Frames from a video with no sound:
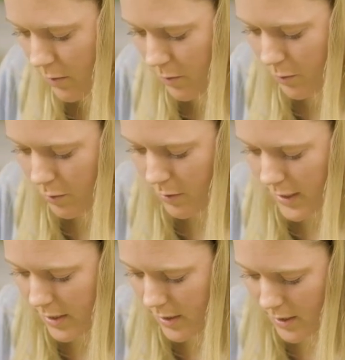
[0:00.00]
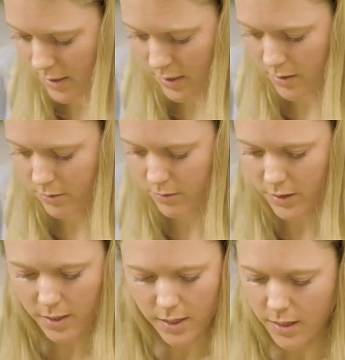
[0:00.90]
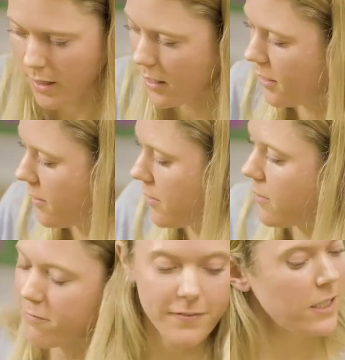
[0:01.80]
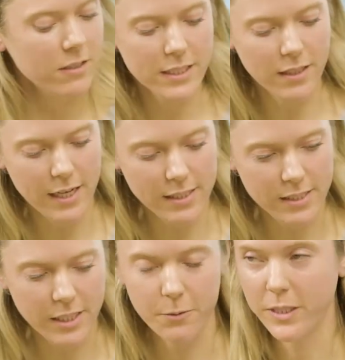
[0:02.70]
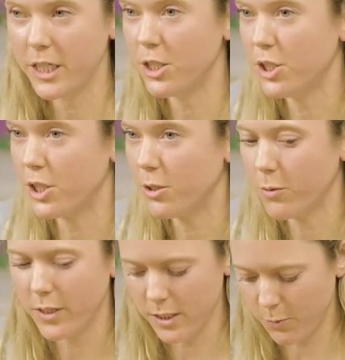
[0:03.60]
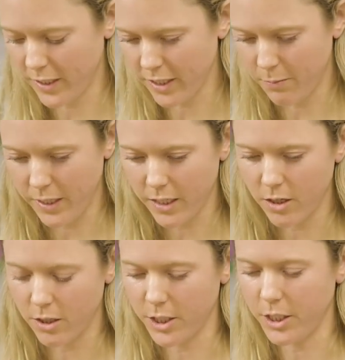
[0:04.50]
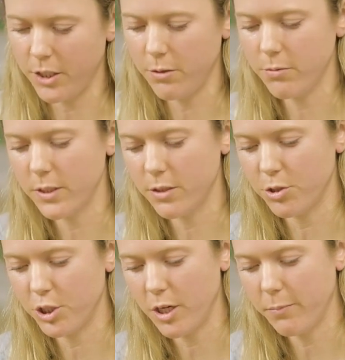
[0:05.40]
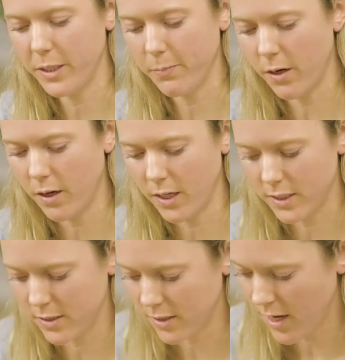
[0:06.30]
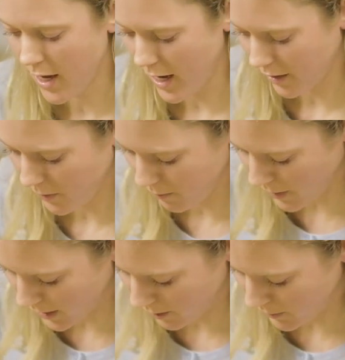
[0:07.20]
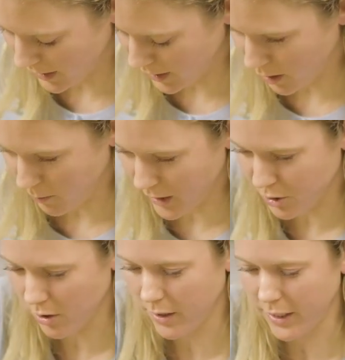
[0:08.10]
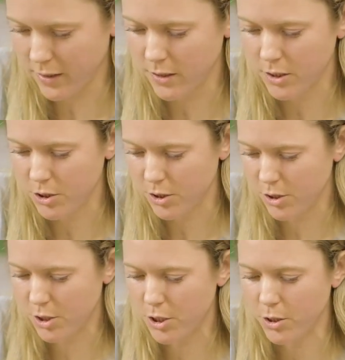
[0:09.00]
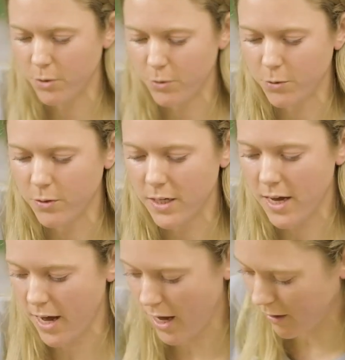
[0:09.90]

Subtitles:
press it down, and then the very last thing we can do is we can make our cute little chubby paws at the bottom here by drawing just 2 half